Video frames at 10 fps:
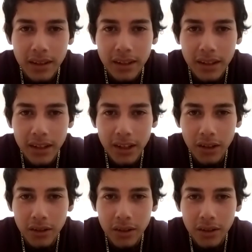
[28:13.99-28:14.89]
You
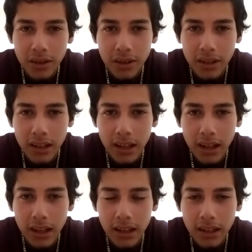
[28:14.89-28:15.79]
know?
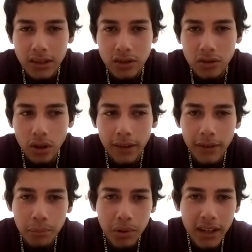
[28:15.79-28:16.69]
So if
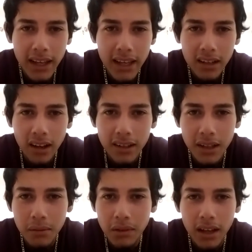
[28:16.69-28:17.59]
he put a hit on
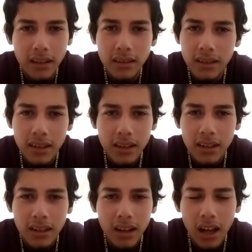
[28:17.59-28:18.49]
him, like,
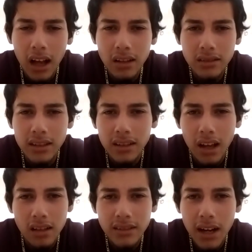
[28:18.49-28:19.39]

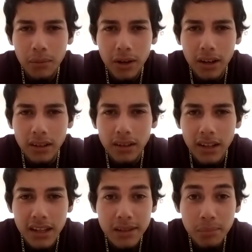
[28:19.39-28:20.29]
how's that work?
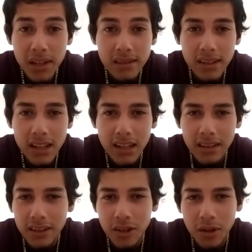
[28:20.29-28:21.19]
He's PC.
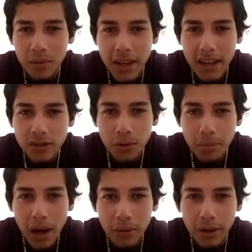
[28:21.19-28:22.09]
You know what I mean? He has no
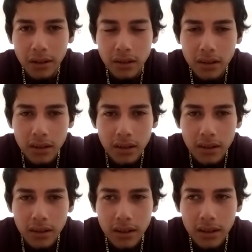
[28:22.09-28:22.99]
power.
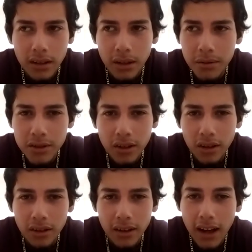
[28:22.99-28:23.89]
You know,
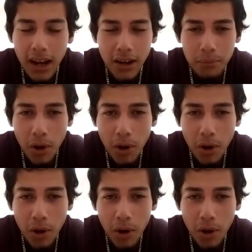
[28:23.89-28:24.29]
so I don't.